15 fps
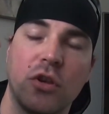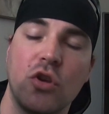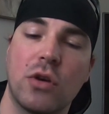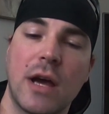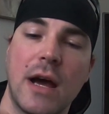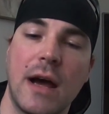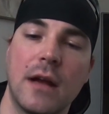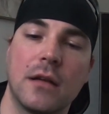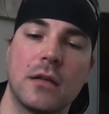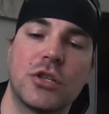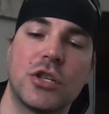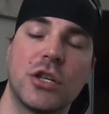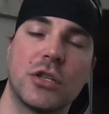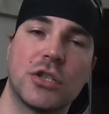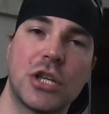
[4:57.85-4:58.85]
you can't
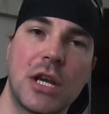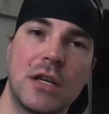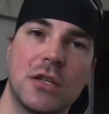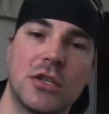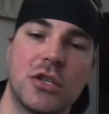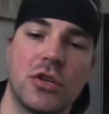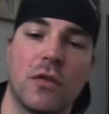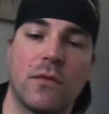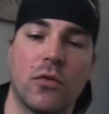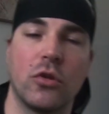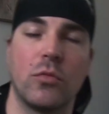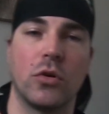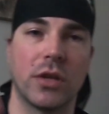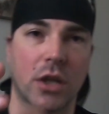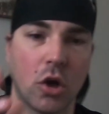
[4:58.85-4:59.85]
change your
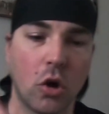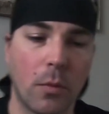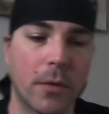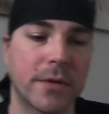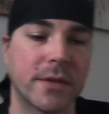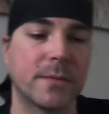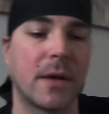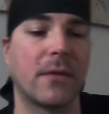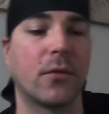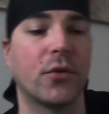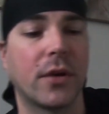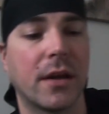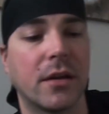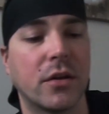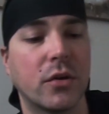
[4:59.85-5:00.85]
volume on the GoPros, but what
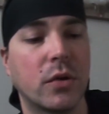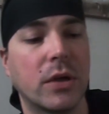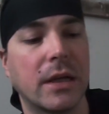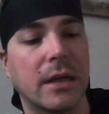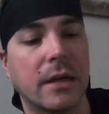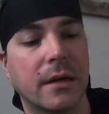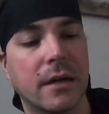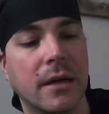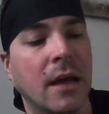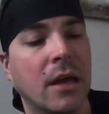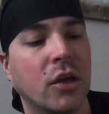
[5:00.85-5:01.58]
you can do here,